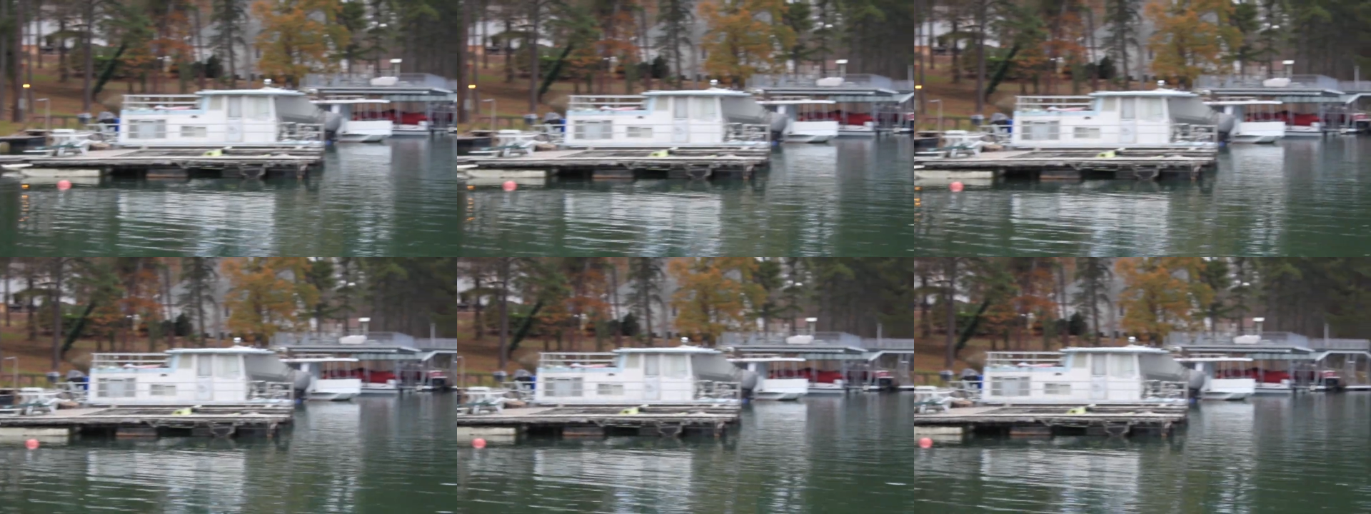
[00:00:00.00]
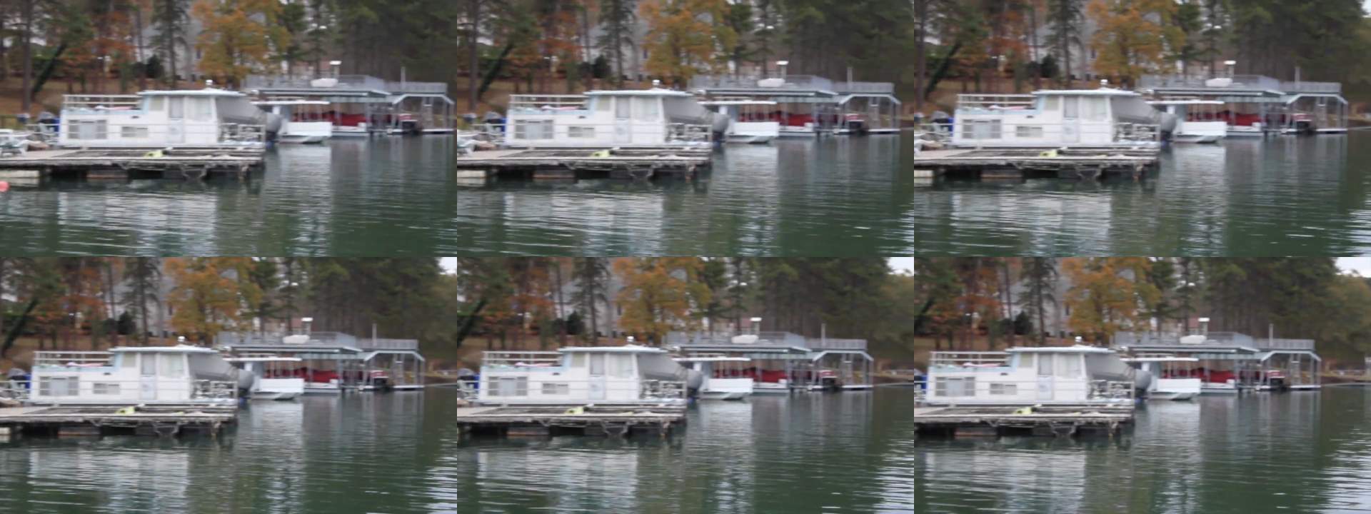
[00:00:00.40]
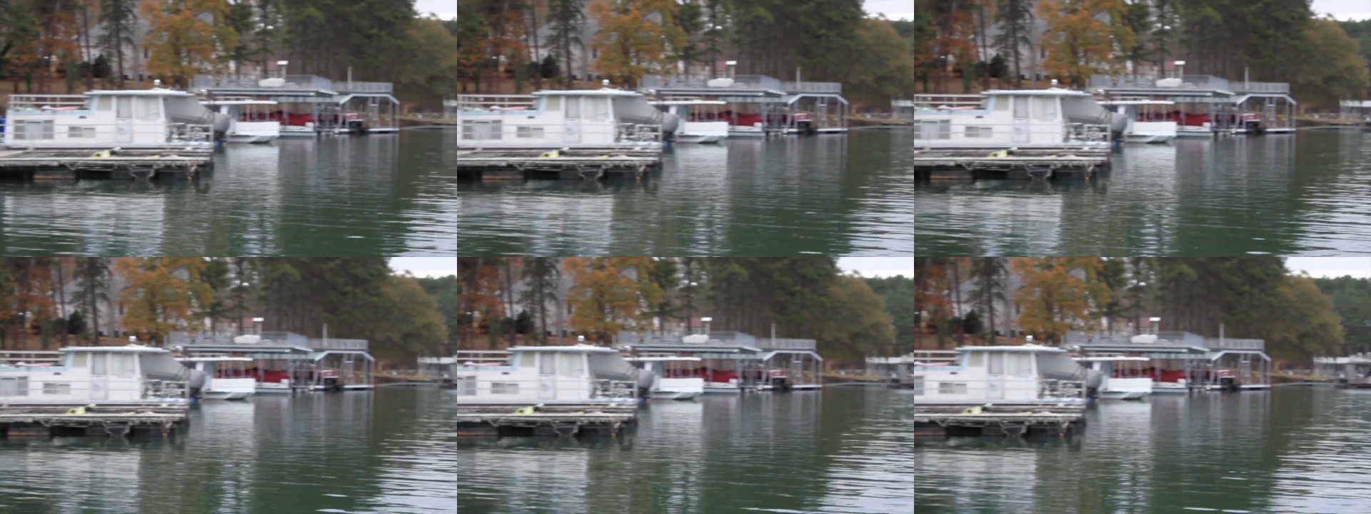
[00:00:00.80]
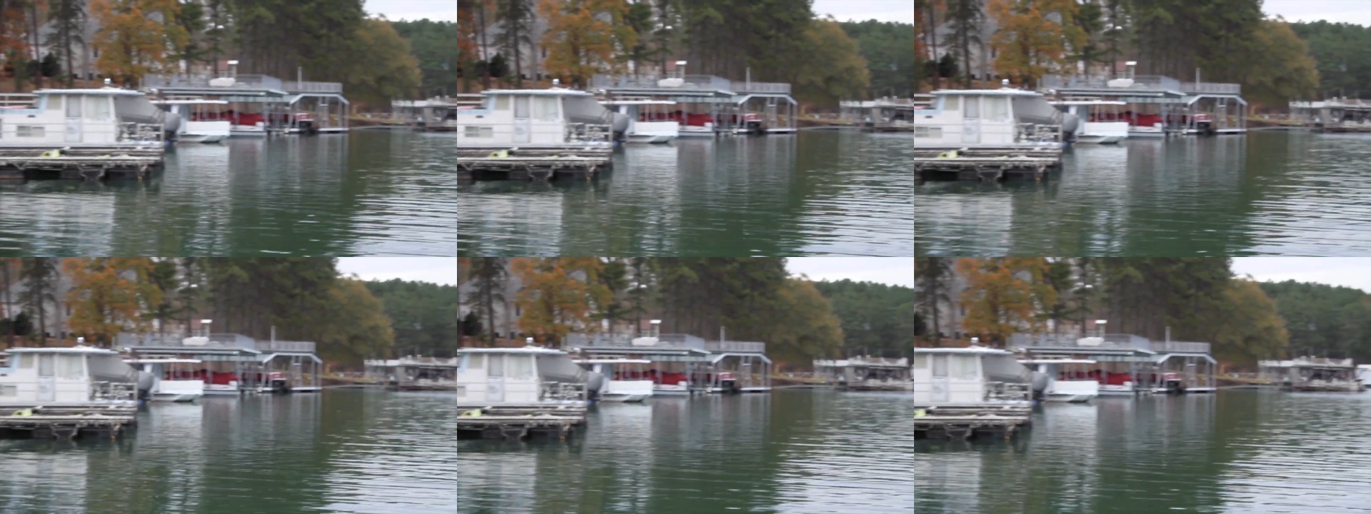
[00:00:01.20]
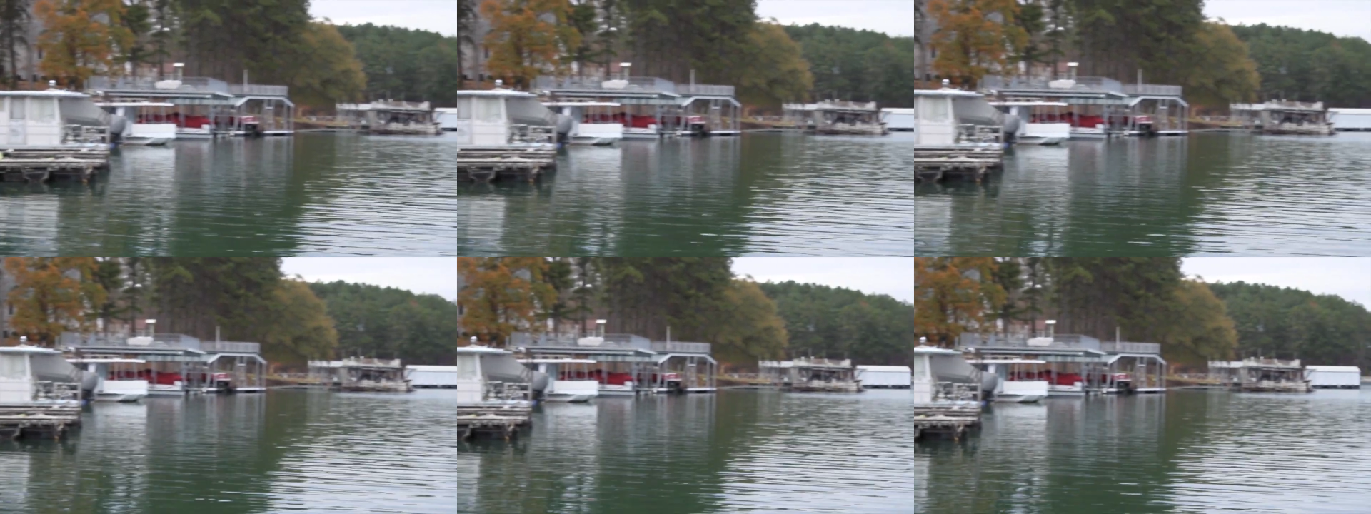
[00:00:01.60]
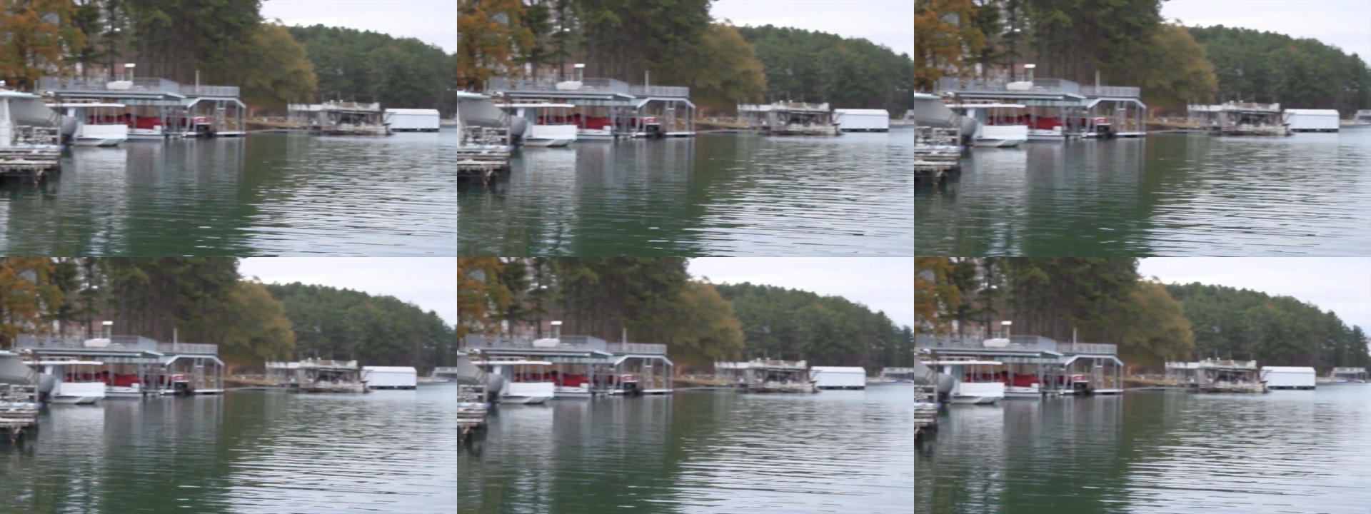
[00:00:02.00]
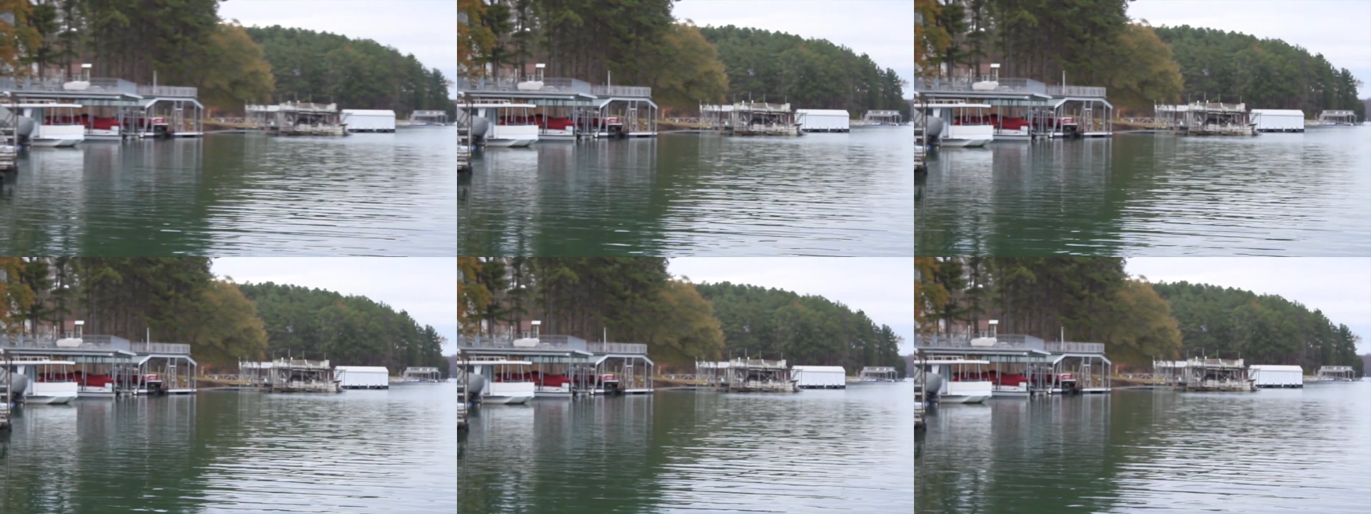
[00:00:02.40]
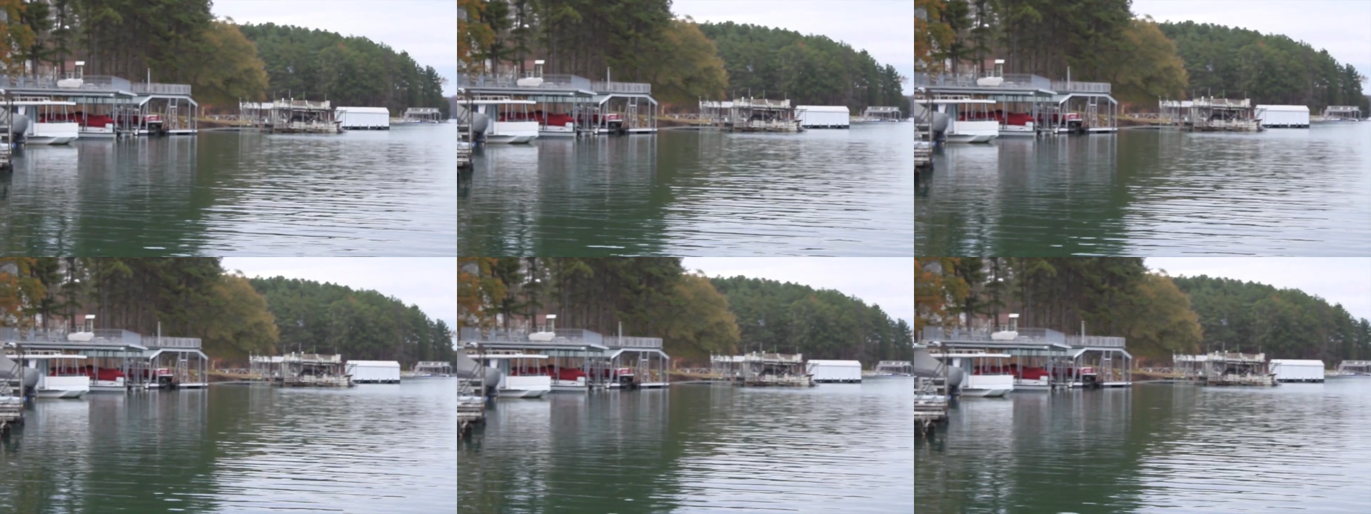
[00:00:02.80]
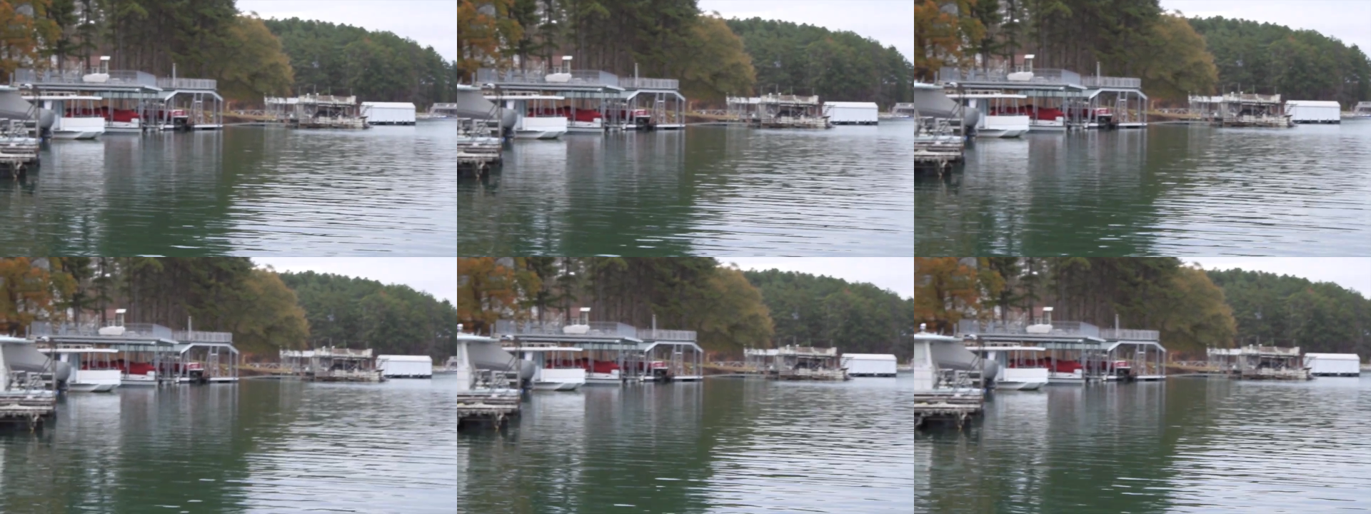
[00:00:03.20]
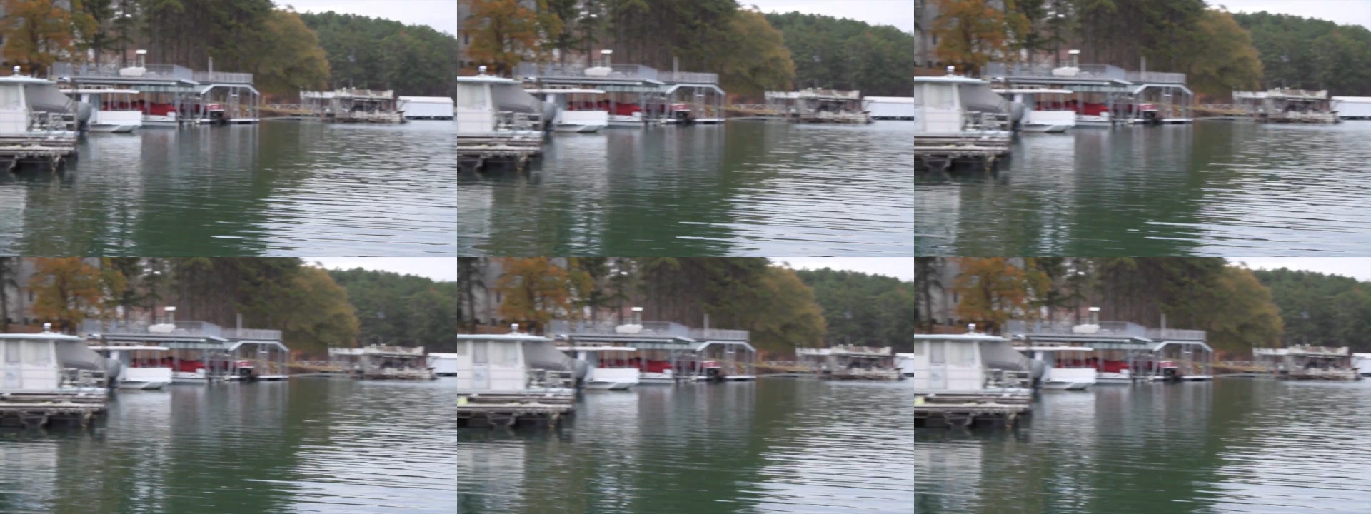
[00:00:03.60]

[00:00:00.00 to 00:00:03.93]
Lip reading: (no speaker visible)